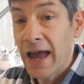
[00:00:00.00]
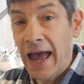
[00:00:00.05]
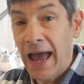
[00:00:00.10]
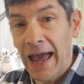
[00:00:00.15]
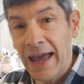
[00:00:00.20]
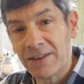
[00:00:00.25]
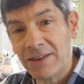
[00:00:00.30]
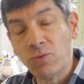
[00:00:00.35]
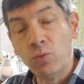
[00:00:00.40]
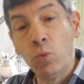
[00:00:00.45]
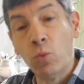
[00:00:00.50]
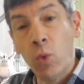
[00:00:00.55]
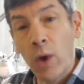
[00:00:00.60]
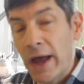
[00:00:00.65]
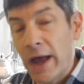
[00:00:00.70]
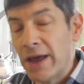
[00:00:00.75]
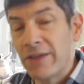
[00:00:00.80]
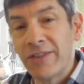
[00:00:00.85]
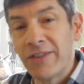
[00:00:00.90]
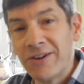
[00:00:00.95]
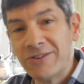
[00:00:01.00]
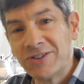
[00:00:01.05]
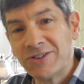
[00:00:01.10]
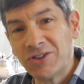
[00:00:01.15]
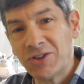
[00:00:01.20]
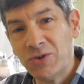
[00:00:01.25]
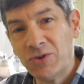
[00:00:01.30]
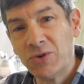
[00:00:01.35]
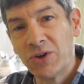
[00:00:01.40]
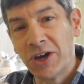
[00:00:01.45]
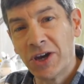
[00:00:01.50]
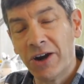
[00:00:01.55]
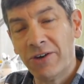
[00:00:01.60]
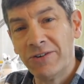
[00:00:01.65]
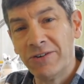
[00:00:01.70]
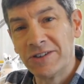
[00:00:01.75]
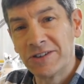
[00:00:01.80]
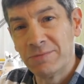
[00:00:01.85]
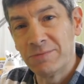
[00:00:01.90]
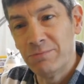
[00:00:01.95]
and where those two
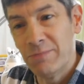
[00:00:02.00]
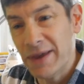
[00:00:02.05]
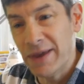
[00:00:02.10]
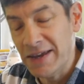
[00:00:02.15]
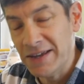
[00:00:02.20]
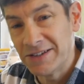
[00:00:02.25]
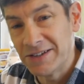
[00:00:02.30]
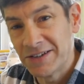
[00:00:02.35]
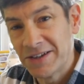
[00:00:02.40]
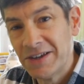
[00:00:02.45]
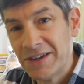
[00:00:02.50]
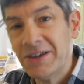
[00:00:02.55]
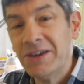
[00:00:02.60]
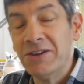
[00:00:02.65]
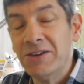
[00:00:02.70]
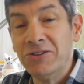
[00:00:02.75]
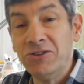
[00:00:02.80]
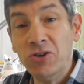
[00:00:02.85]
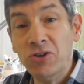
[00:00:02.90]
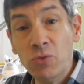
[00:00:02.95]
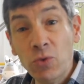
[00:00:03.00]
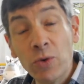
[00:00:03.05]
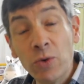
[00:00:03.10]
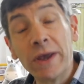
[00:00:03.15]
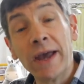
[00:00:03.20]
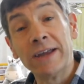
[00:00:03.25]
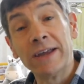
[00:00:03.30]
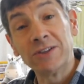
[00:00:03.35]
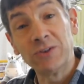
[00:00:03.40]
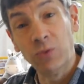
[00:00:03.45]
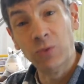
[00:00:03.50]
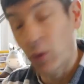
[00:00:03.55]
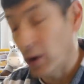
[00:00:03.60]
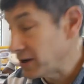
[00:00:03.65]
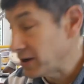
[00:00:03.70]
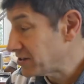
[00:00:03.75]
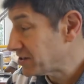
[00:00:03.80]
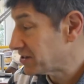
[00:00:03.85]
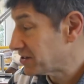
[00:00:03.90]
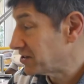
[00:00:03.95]
currents meet, you will get
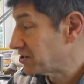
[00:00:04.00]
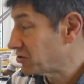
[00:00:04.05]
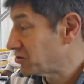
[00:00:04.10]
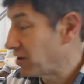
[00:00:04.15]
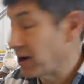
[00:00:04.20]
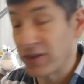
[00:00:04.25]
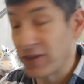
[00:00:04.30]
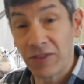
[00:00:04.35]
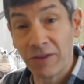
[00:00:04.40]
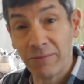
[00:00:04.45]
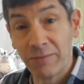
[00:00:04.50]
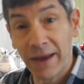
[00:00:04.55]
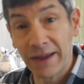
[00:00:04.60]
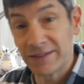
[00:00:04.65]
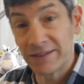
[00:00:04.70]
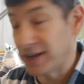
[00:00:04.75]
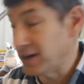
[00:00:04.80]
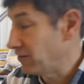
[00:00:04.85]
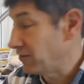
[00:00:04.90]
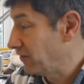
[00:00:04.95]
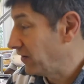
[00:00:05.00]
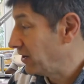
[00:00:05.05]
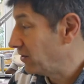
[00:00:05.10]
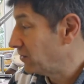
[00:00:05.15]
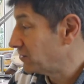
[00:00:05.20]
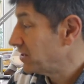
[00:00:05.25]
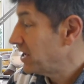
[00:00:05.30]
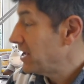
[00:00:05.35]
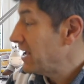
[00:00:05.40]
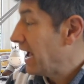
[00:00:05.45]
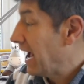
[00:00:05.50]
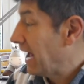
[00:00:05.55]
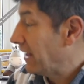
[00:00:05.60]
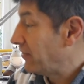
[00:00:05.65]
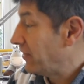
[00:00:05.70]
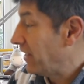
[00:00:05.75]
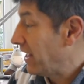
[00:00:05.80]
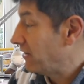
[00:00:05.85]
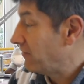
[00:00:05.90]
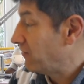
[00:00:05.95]
twice the strength of magnetic field
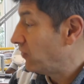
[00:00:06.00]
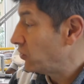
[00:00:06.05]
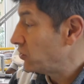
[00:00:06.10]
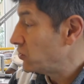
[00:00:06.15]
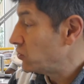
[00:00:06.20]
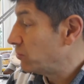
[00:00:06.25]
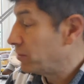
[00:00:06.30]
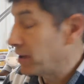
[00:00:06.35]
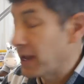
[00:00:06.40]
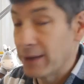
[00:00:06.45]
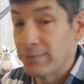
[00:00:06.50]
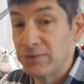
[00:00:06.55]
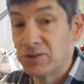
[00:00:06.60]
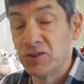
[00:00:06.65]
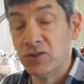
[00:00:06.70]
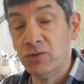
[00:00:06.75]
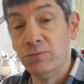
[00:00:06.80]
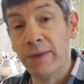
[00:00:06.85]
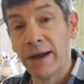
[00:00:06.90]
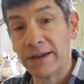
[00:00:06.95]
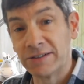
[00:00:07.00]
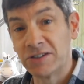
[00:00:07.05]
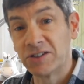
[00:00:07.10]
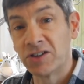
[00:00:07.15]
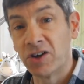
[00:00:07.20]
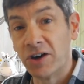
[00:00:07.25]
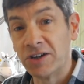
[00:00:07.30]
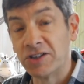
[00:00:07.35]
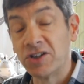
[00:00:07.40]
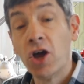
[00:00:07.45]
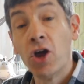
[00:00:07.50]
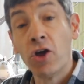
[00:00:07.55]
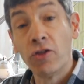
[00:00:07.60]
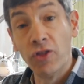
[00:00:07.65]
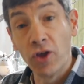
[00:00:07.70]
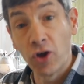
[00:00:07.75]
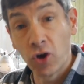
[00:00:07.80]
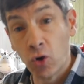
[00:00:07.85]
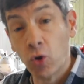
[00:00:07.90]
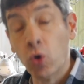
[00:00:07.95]
and therefore you'll be able to magnetize
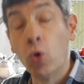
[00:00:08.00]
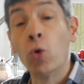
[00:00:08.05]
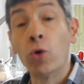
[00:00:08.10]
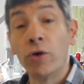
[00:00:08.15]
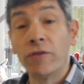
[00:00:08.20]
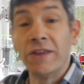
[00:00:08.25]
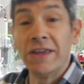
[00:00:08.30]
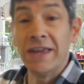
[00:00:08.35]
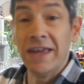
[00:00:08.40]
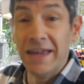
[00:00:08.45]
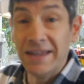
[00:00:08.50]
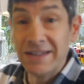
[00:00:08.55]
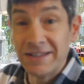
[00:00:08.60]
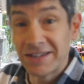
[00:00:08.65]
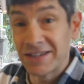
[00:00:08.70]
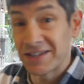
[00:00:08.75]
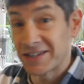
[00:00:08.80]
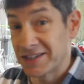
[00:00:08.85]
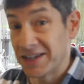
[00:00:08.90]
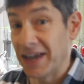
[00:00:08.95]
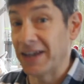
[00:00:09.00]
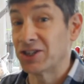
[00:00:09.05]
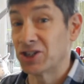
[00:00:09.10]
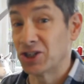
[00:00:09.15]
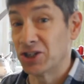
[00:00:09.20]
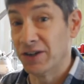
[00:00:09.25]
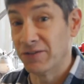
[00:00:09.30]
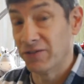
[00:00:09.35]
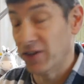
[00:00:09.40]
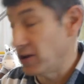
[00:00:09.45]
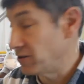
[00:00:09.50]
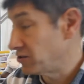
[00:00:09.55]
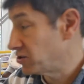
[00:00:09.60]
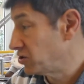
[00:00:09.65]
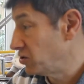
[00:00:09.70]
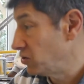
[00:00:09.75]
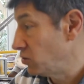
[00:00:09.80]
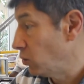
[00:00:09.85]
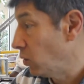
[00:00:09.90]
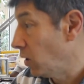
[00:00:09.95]
the core at the intersection of those
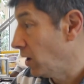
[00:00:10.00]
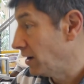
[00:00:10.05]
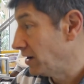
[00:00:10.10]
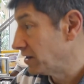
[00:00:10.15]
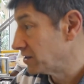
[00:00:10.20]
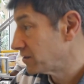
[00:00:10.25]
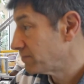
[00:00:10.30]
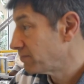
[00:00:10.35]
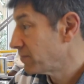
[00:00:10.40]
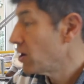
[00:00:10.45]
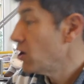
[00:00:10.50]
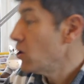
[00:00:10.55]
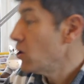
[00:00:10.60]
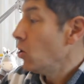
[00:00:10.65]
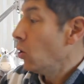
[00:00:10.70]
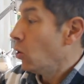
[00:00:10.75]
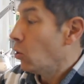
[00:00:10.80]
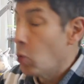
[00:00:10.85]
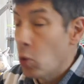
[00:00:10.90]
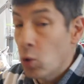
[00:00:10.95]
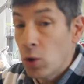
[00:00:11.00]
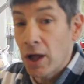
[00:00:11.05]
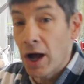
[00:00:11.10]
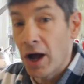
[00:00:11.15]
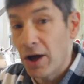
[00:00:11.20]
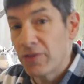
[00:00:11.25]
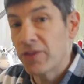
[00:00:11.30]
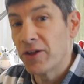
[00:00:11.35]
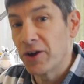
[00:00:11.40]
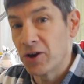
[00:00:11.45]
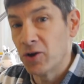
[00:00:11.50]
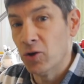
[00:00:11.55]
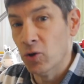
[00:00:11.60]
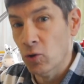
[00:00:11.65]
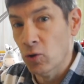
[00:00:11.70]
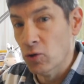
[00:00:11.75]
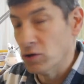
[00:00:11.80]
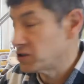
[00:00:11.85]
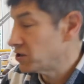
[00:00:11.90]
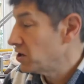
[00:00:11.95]
two wires. All other
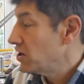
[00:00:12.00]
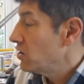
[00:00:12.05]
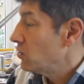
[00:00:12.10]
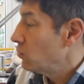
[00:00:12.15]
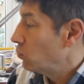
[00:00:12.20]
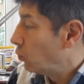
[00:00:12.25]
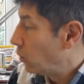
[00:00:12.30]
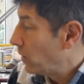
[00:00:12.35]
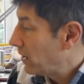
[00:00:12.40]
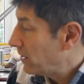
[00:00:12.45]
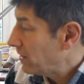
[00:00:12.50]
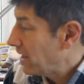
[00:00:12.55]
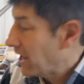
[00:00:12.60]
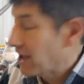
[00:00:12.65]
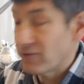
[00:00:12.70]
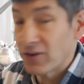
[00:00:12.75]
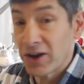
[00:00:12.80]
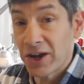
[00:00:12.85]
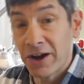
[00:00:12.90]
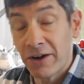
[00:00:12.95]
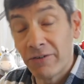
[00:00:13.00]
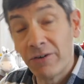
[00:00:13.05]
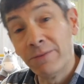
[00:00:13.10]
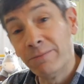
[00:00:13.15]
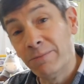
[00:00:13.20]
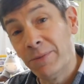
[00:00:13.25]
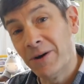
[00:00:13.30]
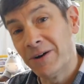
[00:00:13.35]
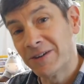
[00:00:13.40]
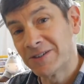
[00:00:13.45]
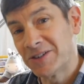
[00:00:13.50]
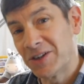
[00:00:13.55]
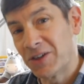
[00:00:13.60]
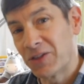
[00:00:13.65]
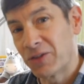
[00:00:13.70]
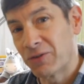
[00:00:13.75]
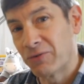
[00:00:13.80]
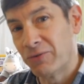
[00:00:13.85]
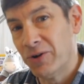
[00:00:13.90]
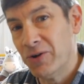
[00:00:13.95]
cores will have a current passing
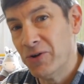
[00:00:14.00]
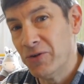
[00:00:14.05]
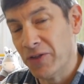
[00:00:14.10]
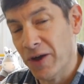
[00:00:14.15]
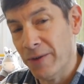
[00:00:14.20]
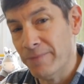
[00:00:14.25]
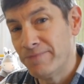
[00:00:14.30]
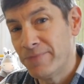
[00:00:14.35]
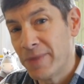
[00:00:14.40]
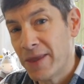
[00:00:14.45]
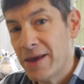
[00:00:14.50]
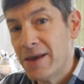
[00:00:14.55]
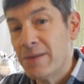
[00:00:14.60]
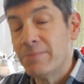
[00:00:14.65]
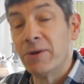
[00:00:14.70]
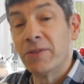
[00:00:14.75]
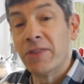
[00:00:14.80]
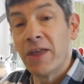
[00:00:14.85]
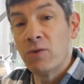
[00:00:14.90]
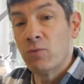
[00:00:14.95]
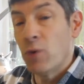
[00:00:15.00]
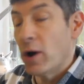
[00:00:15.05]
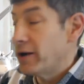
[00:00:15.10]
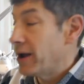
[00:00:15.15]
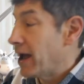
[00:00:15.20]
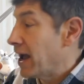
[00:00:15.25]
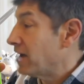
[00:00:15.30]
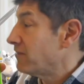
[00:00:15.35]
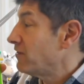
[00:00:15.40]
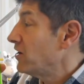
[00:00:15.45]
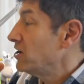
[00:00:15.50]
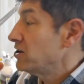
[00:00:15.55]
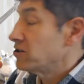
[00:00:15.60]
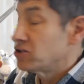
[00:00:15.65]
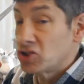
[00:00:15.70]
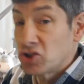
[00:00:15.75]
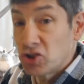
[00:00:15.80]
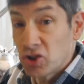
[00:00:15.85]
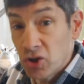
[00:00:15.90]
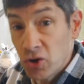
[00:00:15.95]
through them, but they won't have
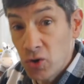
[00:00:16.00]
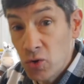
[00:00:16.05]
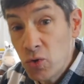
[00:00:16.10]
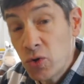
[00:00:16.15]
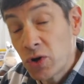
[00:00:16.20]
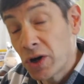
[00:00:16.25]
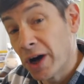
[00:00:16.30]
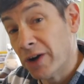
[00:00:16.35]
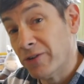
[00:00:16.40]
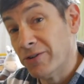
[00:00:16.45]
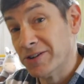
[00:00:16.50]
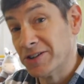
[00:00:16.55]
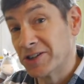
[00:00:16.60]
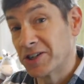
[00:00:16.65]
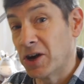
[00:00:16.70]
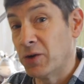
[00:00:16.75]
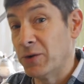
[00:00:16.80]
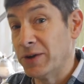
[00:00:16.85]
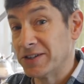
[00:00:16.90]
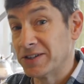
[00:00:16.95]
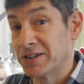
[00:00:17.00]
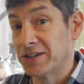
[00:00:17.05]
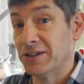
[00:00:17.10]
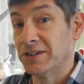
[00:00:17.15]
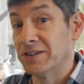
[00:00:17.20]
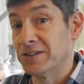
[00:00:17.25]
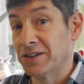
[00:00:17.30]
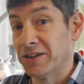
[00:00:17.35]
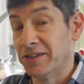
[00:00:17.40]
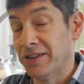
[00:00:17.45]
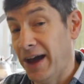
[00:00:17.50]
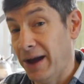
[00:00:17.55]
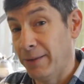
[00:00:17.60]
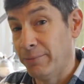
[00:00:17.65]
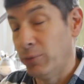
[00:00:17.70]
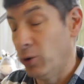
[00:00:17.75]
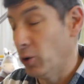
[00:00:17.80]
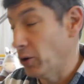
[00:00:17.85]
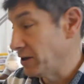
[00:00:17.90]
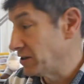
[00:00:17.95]
two currents coincident at
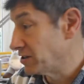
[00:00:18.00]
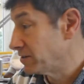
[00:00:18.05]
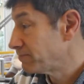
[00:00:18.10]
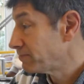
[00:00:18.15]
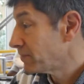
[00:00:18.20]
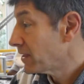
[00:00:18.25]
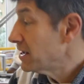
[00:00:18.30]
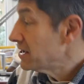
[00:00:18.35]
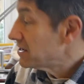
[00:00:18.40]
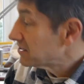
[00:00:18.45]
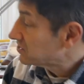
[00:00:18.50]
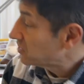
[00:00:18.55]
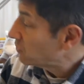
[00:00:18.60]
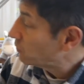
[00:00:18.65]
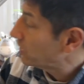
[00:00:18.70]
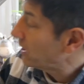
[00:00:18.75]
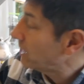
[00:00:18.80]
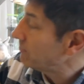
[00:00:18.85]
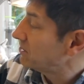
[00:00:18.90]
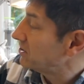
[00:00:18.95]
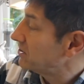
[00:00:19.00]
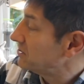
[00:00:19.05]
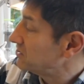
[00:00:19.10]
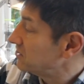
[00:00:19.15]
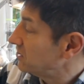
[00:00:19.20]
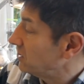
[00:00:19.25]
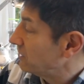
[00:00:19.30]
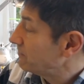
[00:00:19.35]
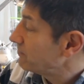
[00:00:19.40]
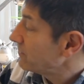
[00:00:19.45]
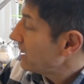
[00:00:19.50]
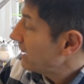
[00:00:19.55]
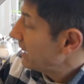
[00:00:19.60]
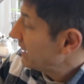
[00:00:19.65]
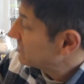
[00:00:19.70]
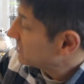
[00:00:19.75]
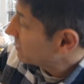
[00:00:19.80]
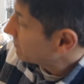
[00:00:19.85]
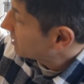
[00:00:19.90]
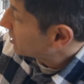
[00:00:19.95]
that point. So what I'm going to do
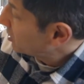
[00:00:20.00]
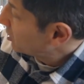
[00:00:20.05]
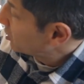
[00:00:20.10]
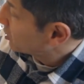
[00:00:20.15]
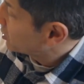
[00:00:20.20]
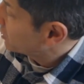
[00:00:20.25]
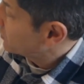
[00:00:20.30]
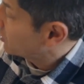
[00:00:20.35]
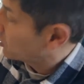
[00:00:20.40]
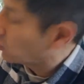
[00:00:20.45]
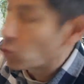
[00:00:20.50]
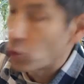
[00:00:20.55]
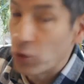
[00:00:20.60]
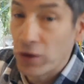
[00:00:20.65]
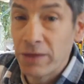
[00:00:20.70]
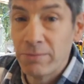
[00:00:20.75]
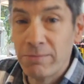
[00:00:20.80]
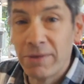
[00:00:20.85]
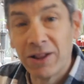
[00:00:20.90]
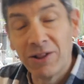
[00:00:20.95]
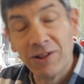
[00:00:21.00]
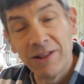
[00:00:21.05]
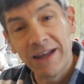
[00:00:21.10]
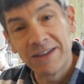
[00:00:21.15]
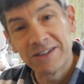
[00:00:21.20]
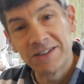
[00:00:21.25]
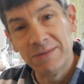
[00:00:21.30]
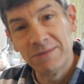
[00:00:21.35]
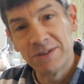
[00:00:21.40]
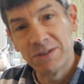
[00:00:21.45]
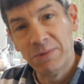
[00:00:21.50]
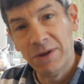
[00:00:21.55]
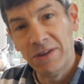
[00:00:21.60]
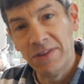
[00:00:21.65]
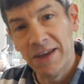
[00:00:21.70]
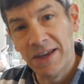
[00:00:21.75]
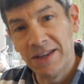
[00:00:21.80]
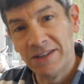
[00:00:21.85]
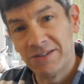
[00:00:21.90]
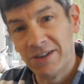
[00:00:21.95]
is I'm going to look at the core in the middle. That seems to be
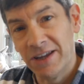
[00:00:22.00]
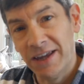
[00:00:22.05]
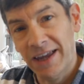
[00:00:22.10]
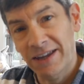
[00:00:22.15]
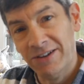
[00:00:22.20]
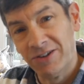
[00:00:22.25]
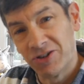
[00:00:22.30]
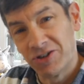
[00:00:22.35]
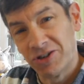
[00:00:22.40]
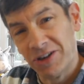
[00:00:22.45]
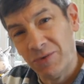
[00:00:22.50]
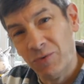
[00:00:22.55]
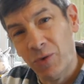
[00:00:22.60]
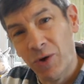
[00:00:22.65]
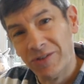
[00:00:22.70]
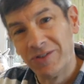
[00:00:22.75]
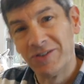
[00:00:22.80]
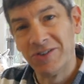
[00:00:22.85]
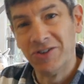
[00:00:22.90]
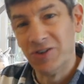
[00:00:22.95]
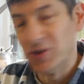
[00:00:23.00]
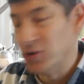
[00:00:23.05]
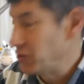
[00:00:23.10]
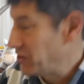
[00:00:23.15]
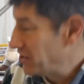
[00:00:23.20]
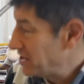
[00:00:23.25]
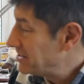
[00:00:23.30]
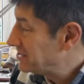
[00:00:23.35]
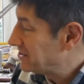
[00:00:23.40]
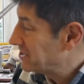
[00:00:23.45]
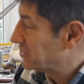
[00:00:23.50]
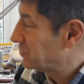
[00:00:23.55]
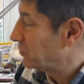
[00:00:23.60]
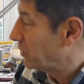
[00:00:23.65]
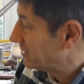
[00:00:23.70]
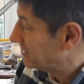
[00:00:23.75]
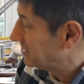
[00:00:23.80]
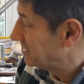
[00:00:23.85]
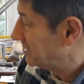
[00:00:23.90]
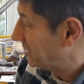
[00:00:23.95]
the interesting one to do, the easiest
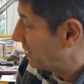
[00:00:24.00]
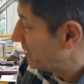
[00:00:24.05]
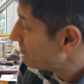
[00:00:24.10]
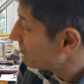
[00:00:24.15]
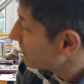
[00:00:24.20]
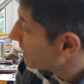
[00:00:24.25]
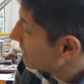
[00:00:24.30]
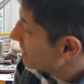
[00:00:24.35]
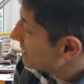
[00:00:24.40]
one to do.